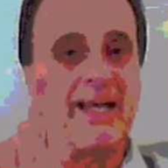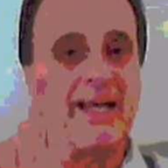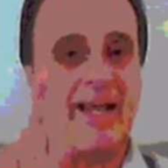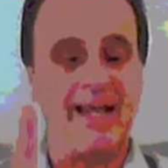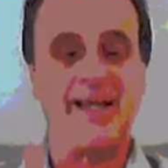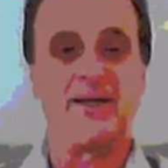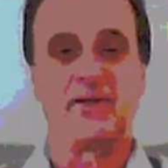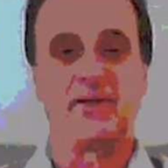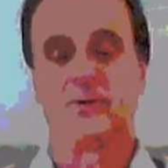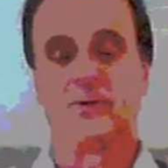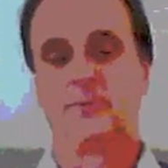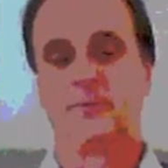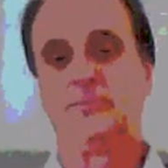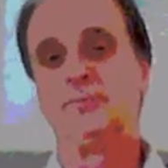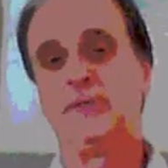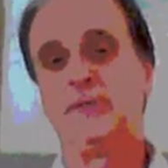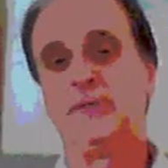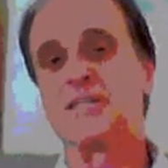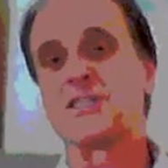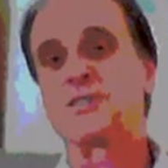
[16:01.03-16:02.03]

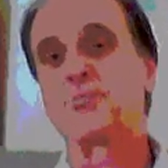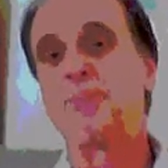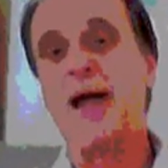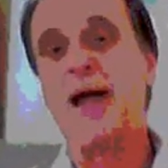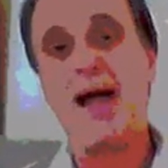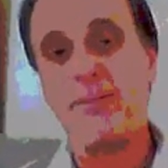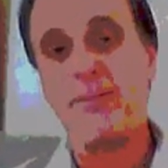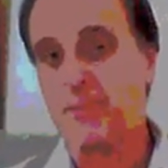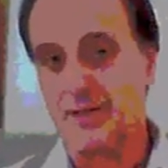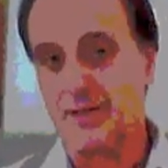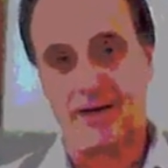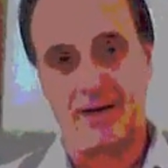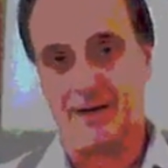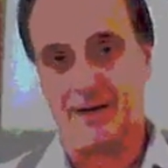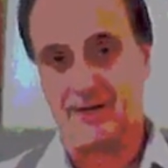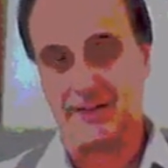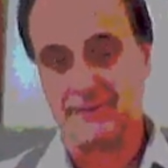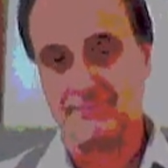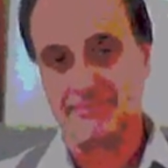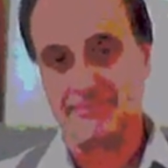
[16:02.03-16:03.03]
kingdom is
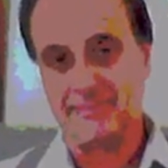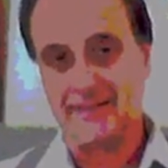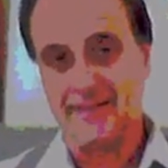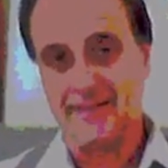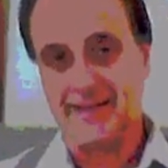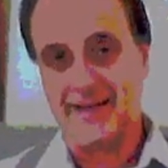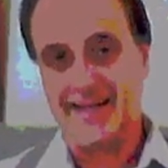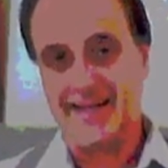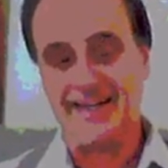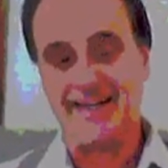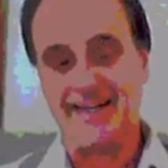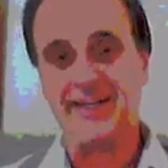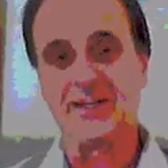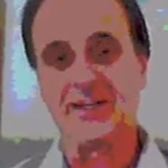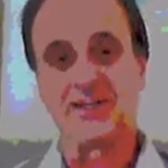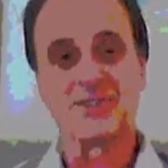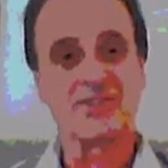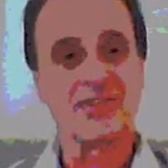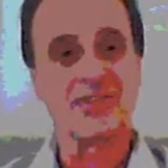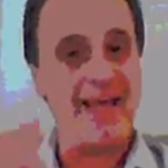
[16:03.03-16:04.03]
Babylon, and it
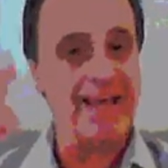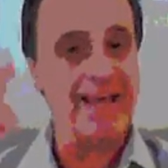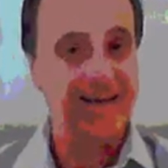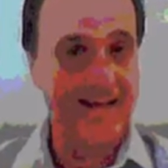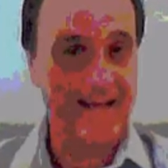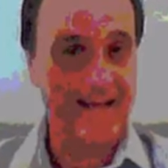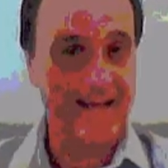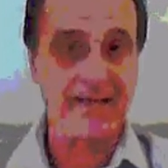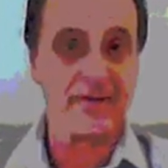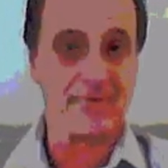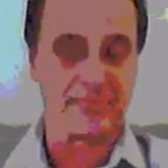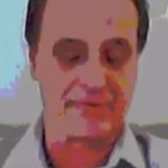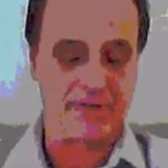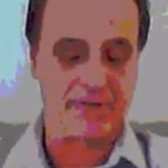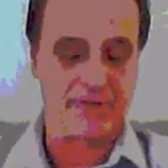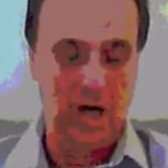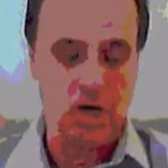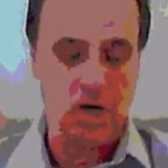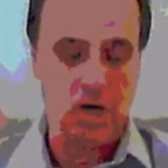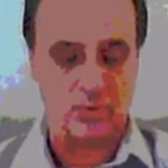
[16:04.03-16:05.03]
is that head of
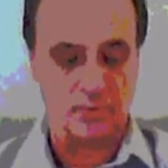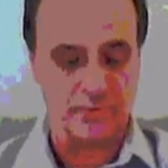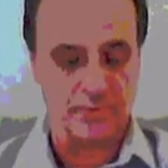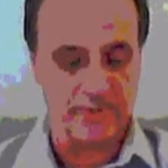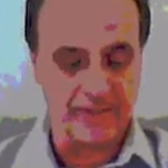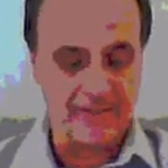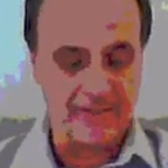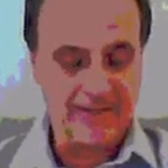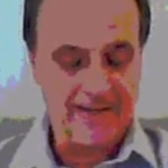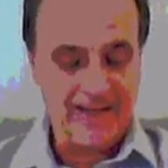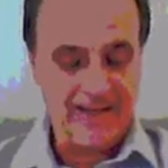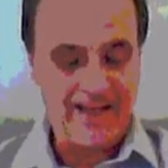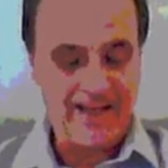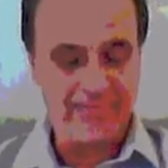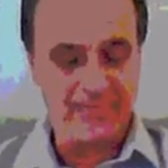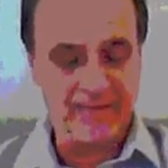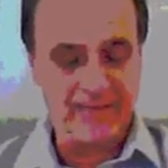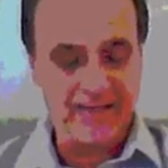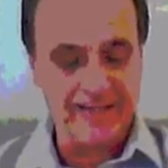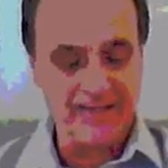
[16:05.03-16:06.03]
gold.
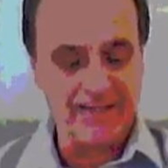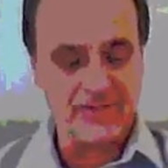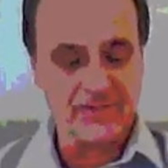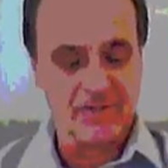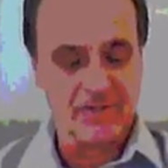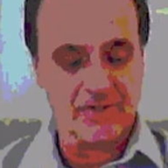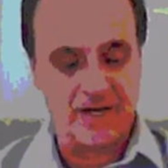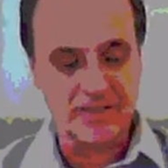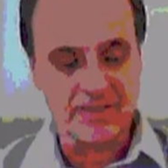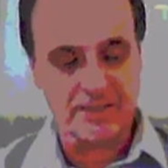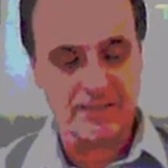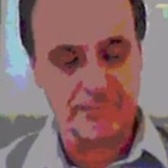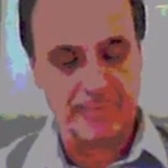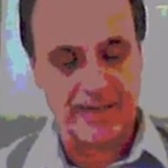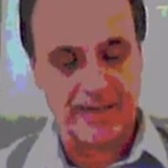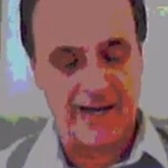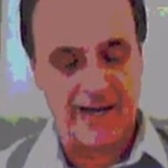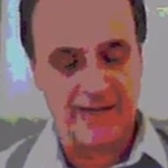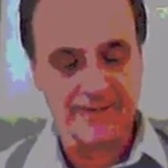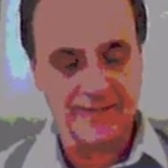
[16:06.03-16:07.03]
And then it talks
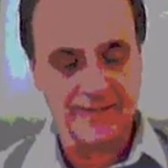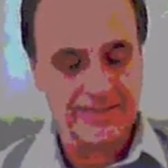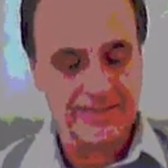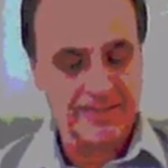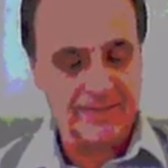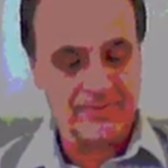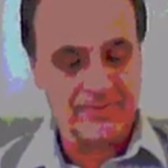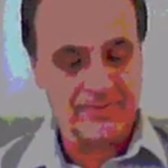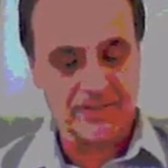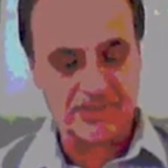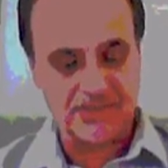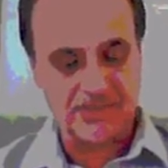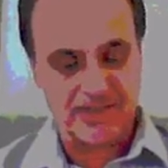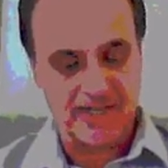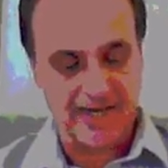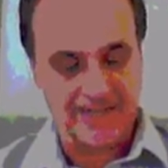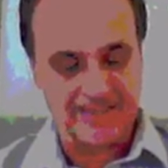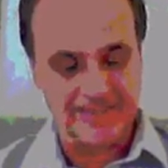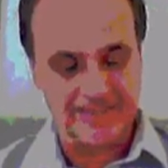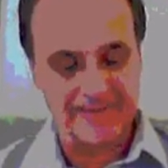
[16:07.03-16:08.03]
about the
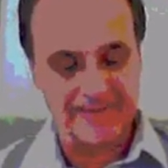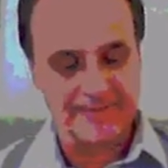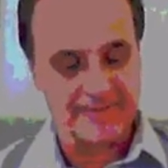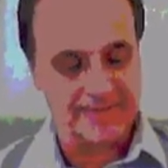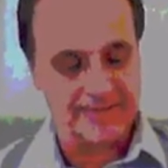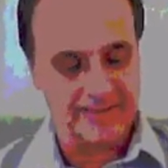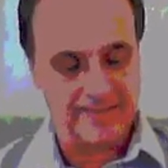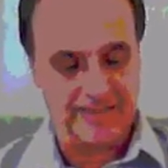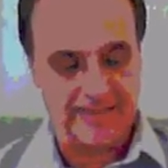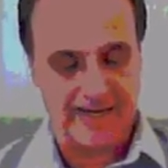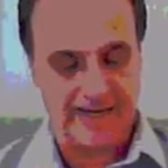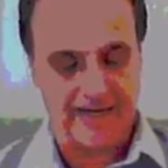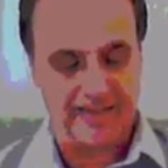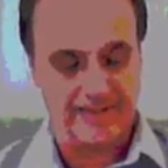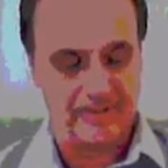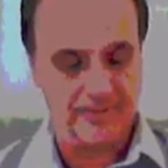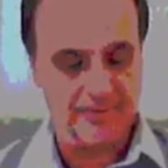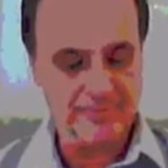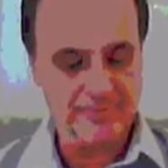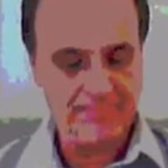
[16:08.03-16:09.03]
second
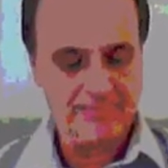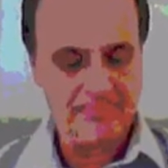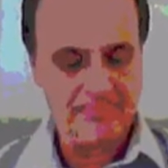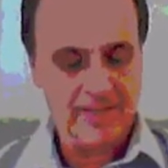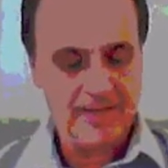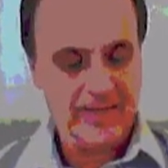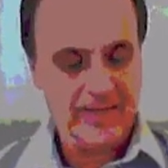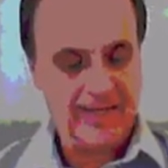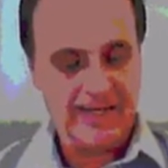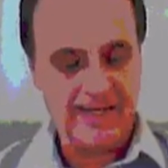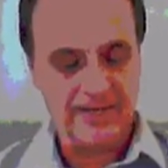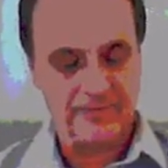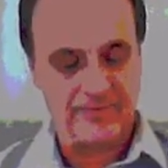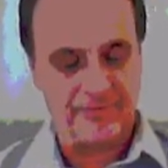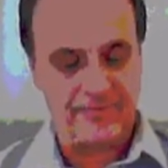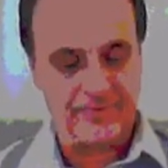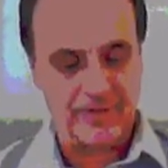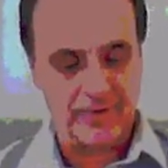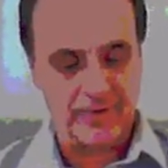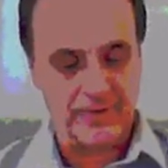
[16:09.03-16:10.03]
kingdom,
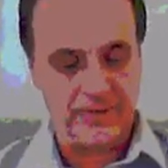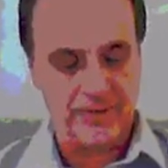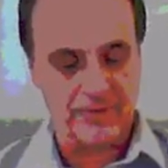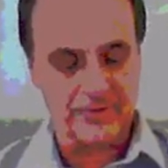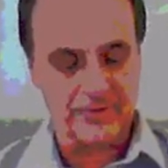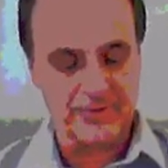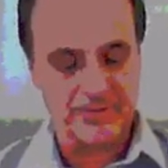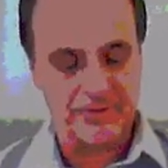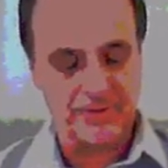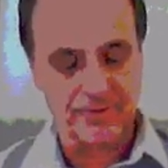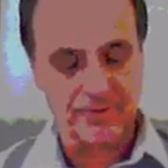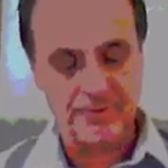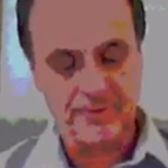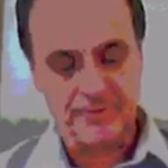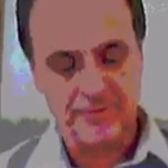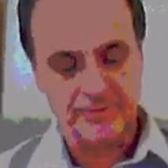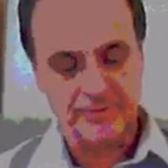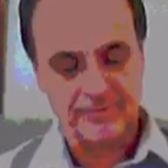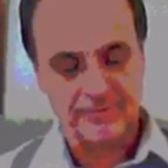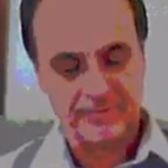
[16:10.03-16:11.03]
inferior to